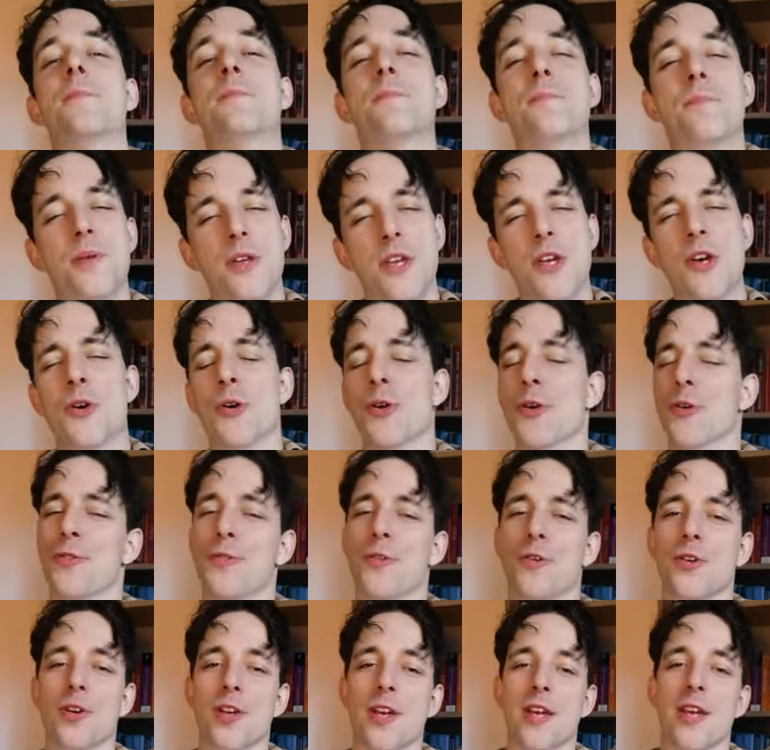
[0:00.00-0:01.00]

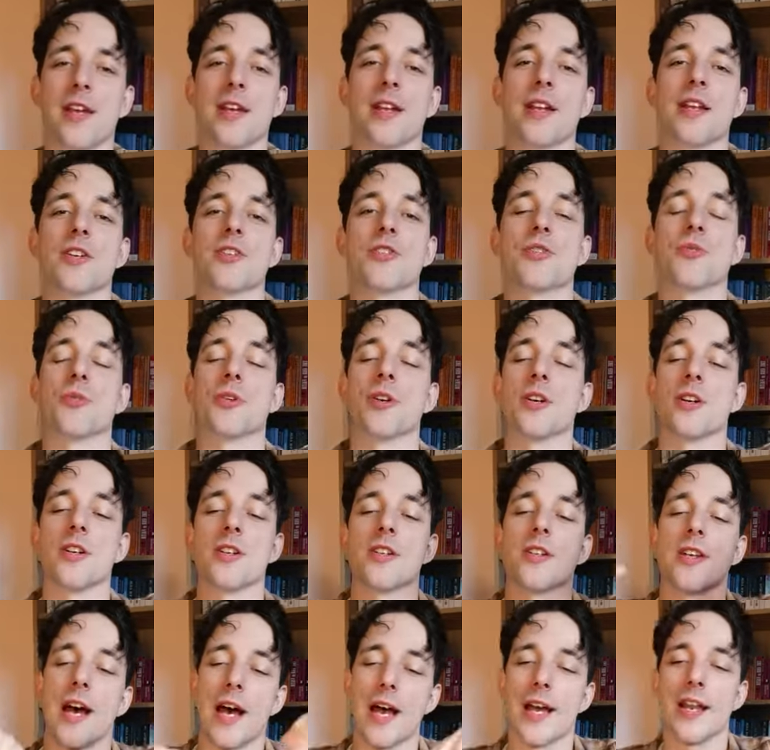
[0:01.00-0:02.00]
Beautiful English
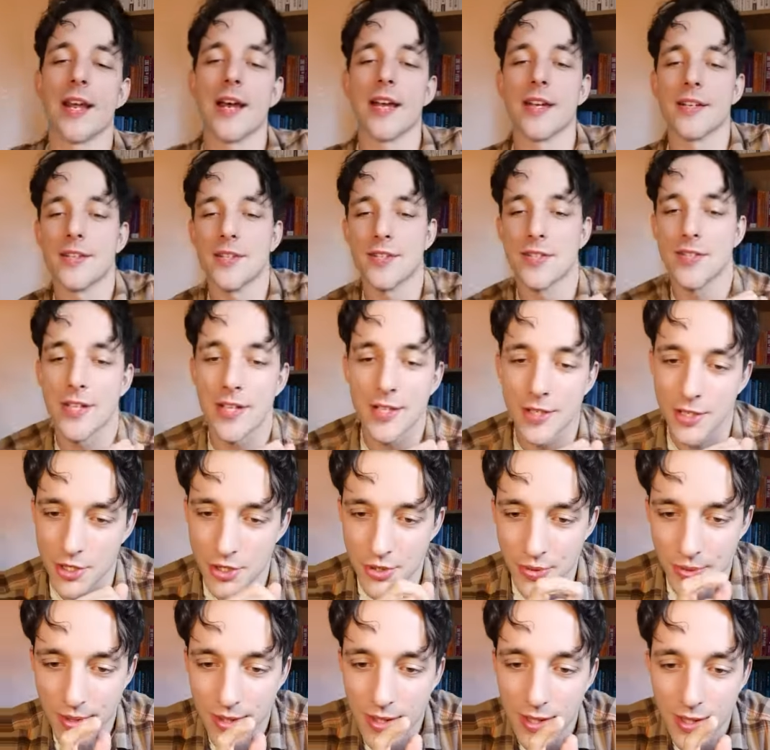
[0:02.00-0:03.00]
word. I like this
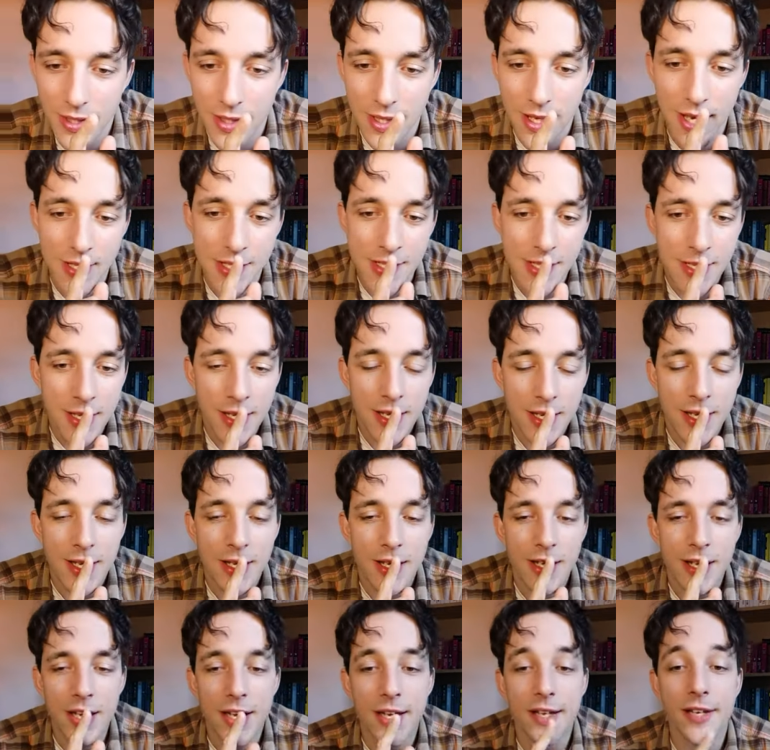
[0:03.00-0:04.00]
English word a lot.
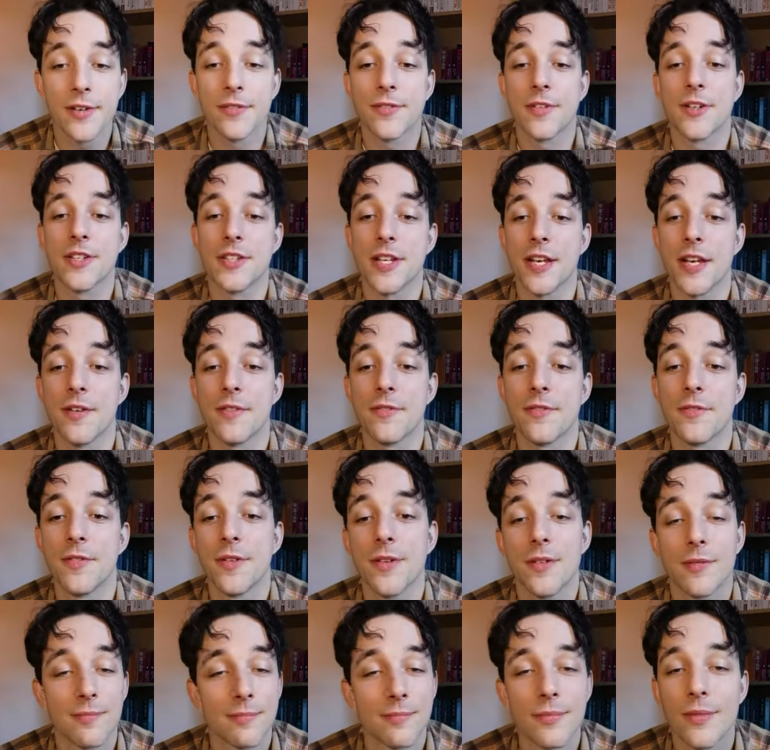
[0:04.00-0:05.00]
Innovative.
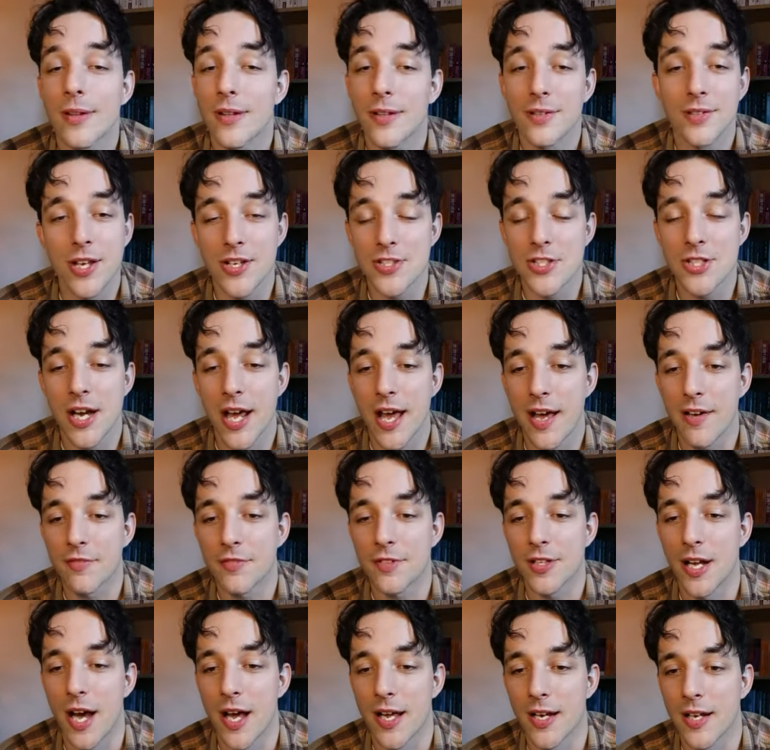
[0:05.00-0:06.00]
Doesn't have
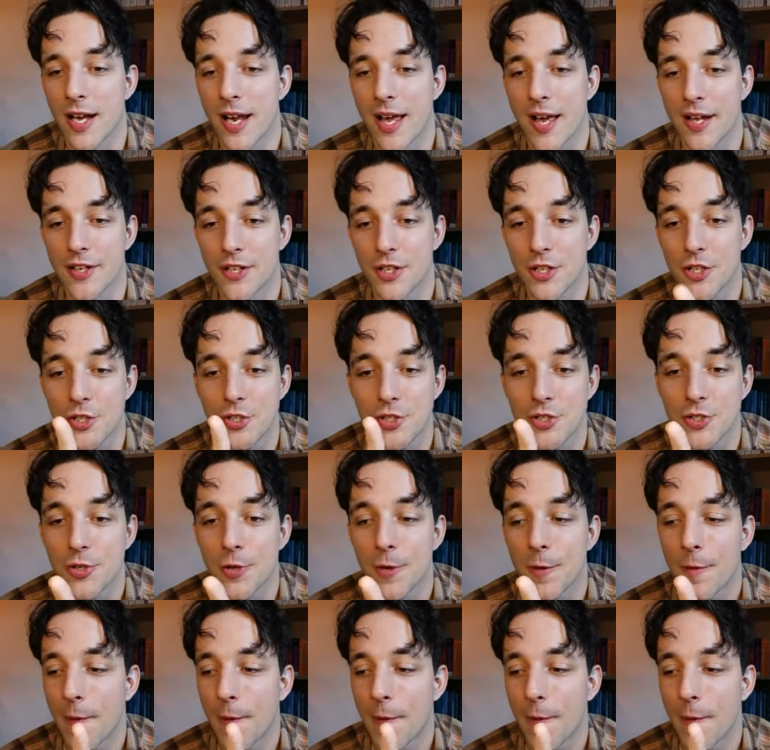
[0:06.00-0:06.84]
9 letters.